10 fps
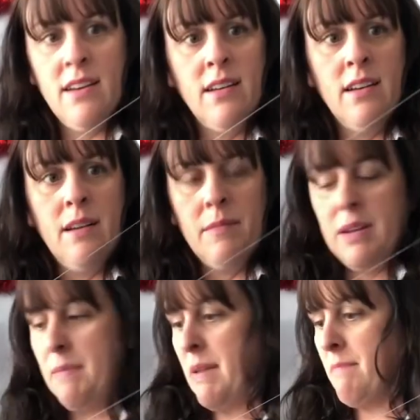I'm
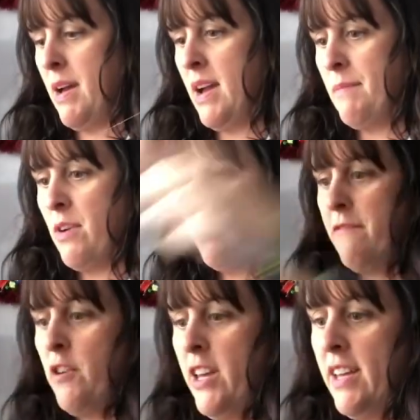going to make mine about a
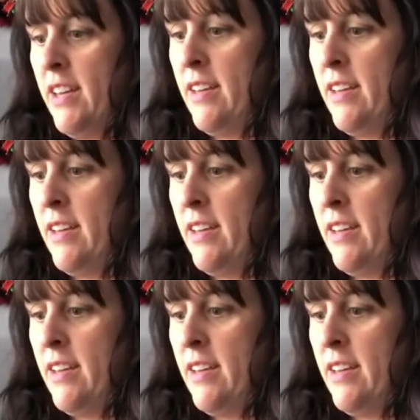foot.